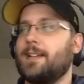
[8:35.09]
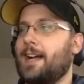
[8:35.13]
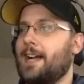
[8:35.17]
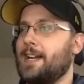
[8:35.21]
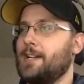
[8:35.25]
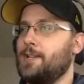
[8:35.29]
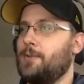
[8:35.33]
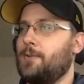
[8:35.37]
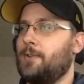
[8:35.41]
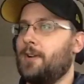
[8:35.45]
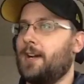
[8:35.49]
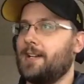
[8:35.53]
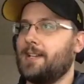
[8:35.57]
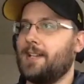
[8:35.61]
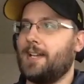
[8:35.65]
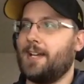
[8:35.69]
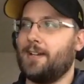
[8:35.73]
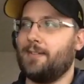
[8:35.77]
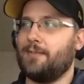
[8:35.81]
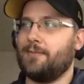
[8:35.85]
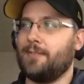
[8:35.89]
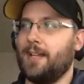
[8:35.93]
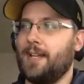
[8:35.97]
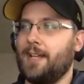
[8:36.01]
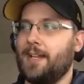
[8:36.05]
I do not
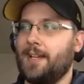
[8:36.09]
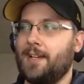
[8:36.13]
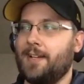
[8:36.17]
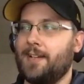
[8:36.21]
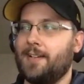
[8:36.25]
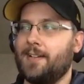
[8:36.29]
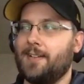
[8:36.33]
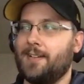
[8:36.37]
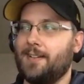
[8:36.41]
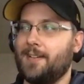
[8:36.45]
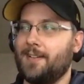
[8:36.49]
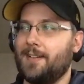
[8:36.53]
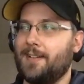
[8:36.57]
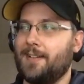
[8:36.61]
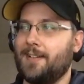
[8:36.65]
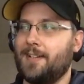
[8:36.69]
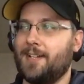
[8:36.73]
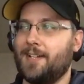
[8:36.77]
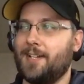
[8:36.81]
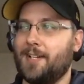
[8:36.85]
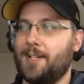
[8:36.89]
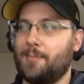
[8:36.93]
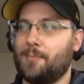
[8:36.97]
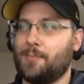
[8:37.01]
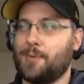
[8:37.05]
have a
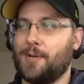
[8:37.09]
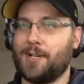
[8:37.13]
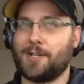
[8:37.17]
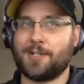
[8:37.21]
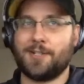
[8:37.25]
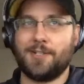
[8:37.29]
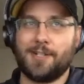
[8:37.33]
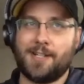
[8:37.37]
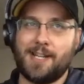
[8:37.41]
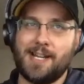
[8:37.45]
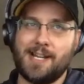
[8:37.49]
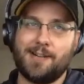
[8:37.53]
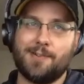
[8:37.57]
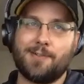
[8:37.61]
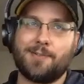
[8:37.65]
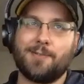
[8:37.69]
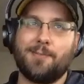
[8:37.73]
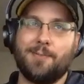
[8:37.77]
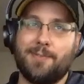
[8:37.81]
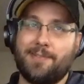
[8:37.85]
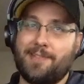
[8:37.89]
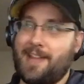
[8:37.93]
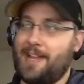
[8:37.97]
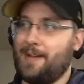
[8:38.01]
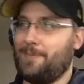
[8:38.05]
production account
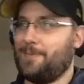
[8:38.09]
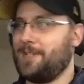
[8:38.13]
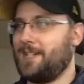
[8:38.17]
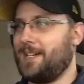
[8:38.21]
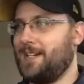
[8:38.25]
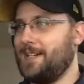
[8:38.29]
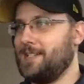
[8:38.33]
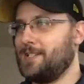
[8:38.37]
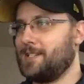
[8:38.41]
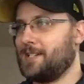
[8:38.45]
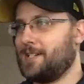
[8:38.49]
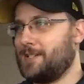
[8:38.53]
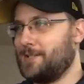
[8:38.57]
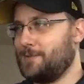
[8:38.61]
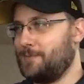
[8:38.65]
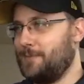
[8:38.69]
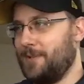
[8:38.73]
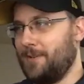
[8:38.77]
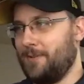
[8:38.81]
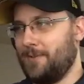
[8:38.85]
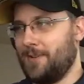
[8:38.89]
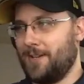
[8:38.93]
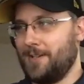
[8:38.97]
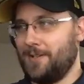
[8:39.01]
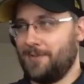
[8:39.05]
with Appetizer because we
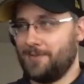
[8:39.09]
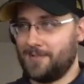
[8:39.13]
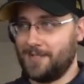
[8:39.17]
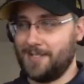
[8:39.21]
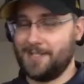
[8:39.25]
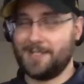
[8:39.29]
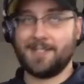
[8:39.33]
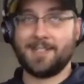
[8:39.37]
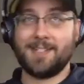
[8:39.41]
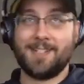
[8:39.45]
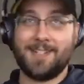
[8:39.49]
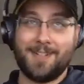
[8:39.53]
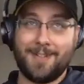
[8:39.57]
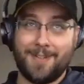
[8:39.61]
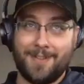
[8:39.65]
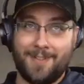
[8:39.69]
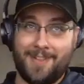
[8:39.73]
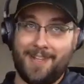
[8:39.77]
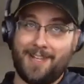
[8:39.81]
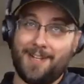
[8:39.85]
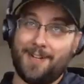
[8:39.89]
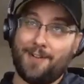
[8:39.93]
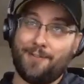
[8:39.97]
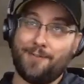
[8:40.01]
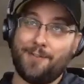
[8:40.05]
do not use this
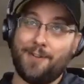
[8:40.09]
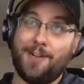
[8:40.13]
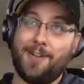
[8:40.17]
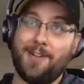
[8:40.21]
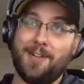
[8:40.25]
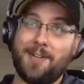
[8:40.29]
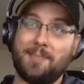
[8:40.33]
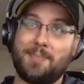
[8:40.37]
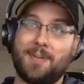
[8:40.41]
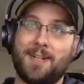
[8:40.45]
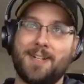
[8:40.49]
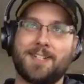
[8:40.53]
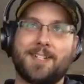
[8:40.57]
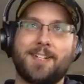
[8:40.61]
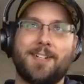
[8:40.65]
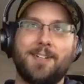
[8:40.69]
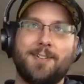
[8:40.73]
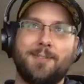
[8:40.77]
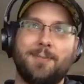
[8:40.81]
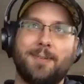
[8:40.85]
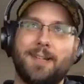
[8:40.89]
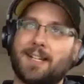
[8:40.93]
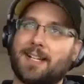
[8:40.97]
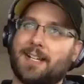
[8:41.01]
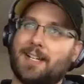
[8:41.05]
that often at PunchCard.
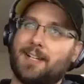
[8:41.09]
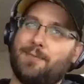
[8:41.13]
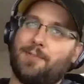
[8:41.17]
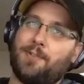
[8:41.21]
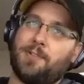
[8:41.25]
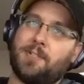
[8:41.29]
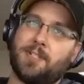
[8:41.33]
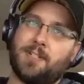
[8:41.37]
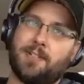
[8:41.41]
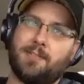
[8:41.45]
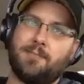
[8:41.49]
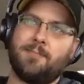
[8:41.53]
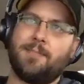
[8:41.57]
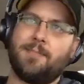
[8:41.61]
We kind of use it